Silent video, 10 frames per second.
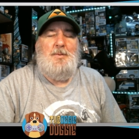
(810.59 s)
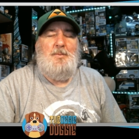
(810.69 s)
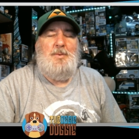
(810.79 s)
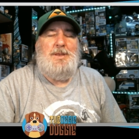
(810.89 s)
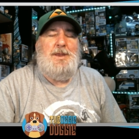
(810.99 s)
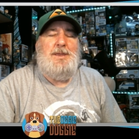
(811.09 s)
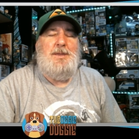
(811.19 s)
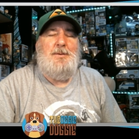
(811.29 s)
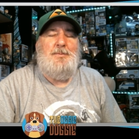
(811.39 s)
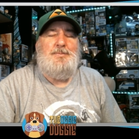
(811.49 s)
We did
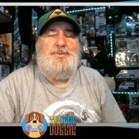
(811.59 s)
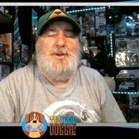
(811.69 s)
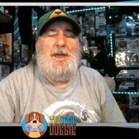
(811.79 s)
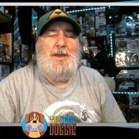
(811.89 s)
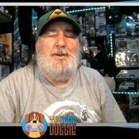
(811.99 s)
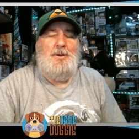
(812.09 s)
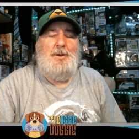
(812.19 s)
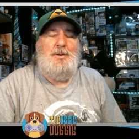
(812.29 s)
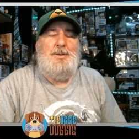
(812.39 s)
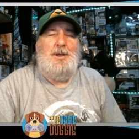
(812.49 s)
give Jack a
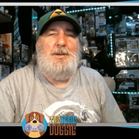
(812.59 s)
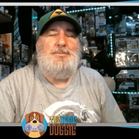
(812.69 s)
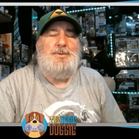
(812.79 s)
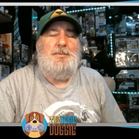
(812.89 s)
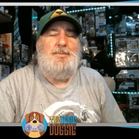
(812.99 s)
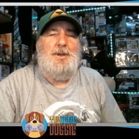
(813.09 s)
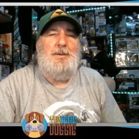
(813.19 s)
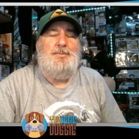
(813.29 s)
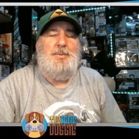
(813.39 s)
hard time sometimes,